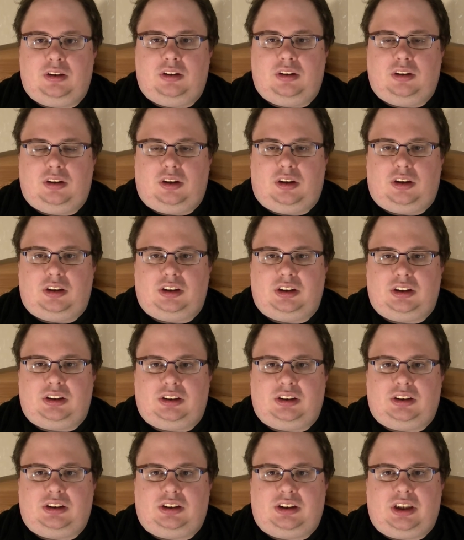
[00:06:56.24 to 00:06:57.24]
on a
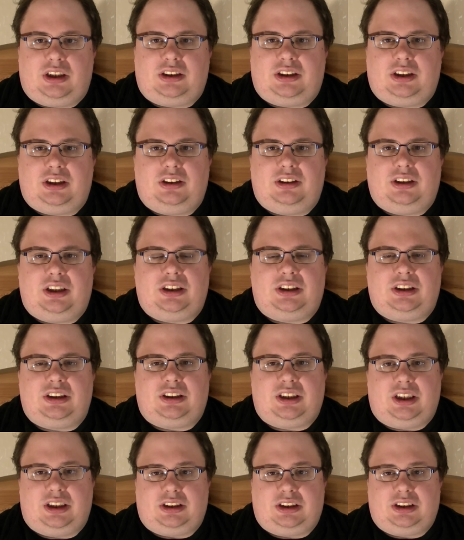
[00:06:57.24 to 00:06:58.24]

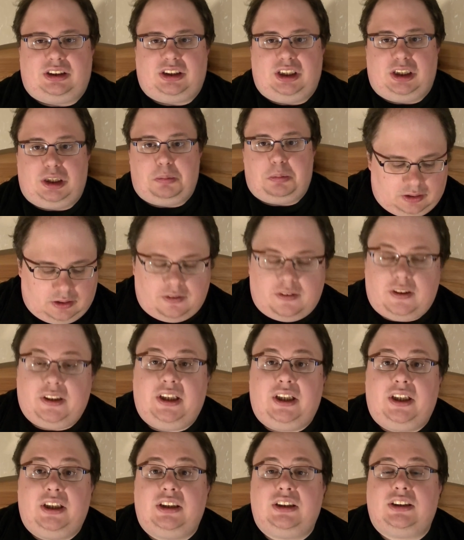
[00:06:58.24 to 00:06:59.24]
dataset tape.
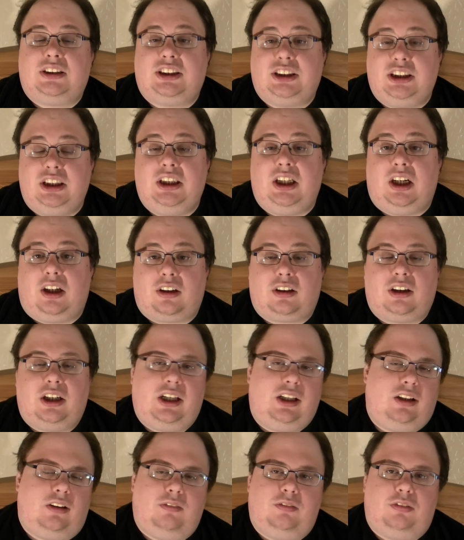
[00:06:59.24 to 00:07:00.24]
The
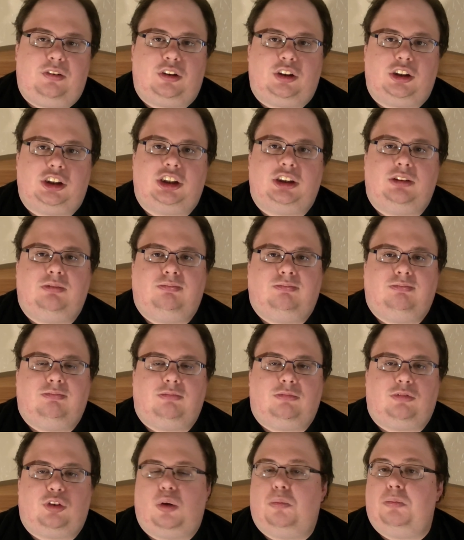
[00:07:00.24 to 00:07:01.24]
CRL version
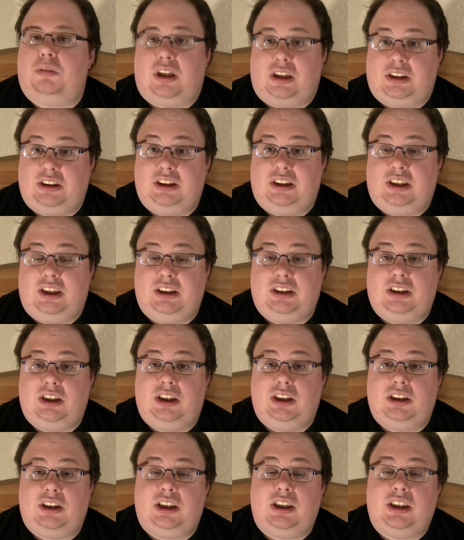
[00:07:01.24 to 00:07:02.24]
from
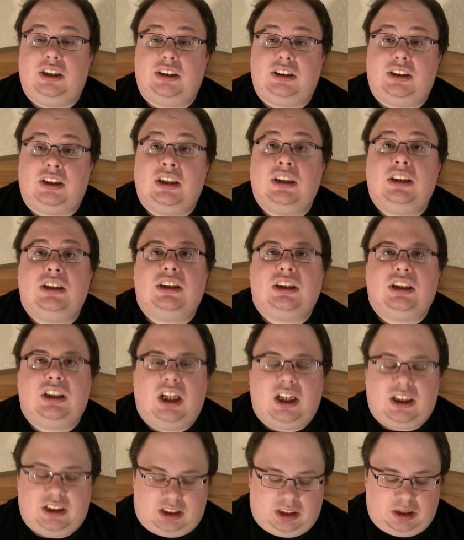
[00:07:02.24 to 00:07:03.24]
1988 has
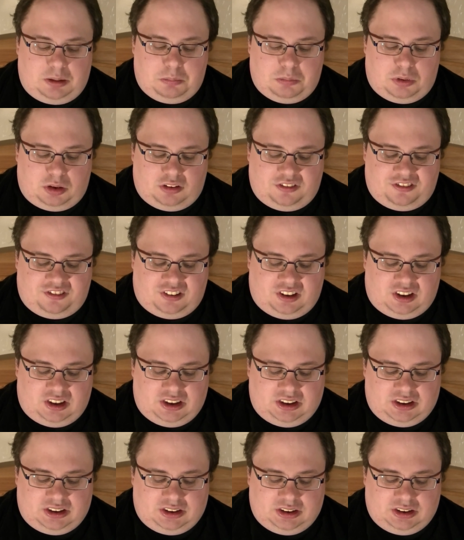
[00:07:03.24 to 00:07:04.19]
slightly modified